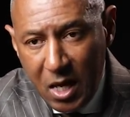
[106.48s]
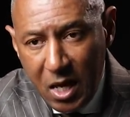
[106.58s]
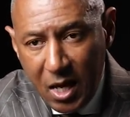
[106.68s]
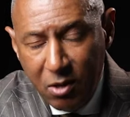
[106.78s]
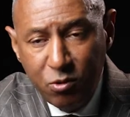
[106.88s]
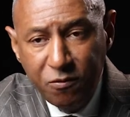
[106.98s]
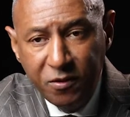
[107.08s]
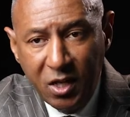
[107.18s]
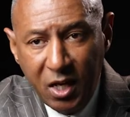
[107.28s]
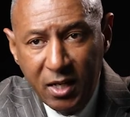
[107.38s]
And I won't
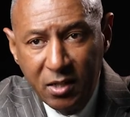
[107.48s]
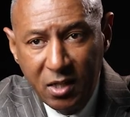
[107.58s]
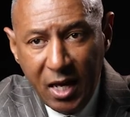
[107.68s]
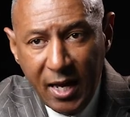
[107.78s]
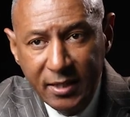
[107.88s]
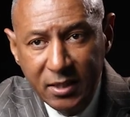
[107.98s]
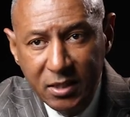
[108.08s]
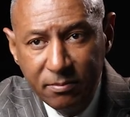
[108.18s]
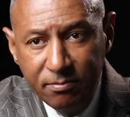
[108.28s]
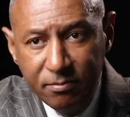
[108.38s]
forget that
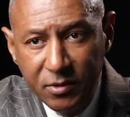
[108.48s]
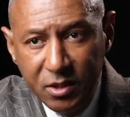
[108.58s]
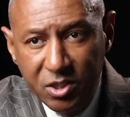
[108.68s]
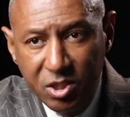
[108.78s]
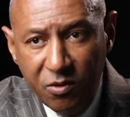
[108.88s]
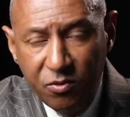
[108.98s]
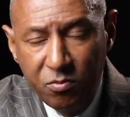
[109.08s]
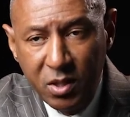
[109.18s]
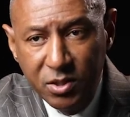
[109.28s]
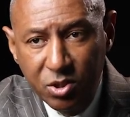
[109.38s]
several
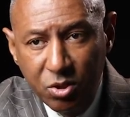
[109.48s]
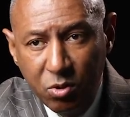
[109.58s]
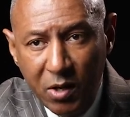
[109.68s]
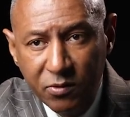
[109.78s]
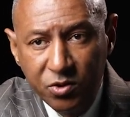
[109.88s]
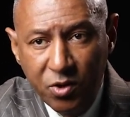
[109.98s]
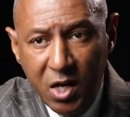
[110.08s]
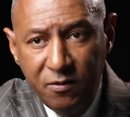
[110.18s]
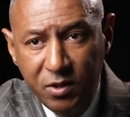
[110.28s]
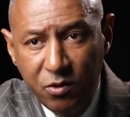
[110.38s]
months ago, I was
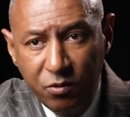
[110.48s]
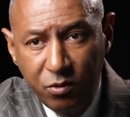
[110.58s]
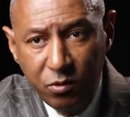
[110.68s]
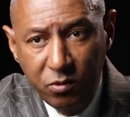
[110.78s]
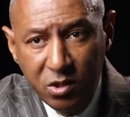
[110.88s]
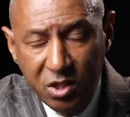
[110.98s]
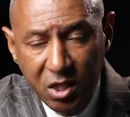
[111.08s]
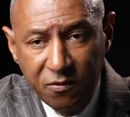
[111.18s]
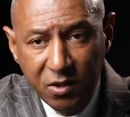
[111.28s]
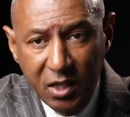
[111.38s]
traveling through the
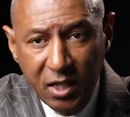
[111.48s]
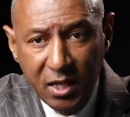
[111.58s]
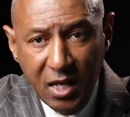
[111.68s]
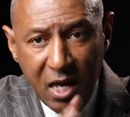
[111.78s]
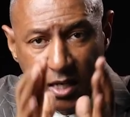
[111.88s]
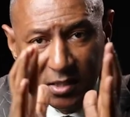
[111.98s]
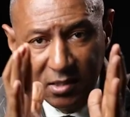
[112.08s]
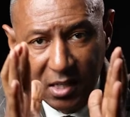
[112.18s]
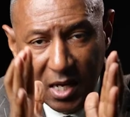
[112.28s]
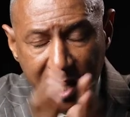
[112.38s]
Chick-fil-A, and they had a
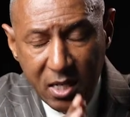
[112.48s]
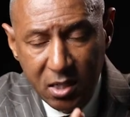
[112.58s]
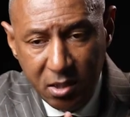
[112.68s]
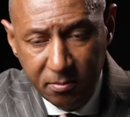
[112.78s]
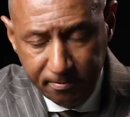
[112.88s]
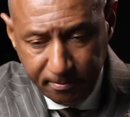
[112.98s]
sign up.